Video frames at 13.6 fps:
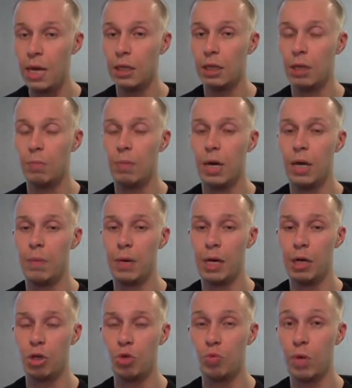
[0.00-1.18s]
than my
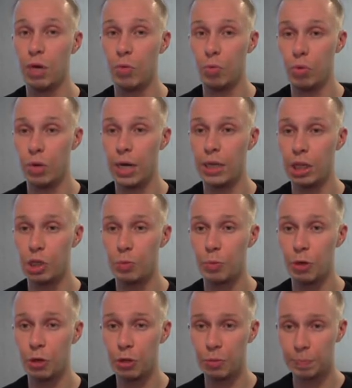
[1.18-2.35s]
Pilot Swine would at this
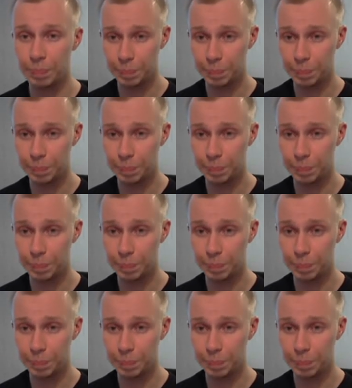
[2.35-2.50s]
point.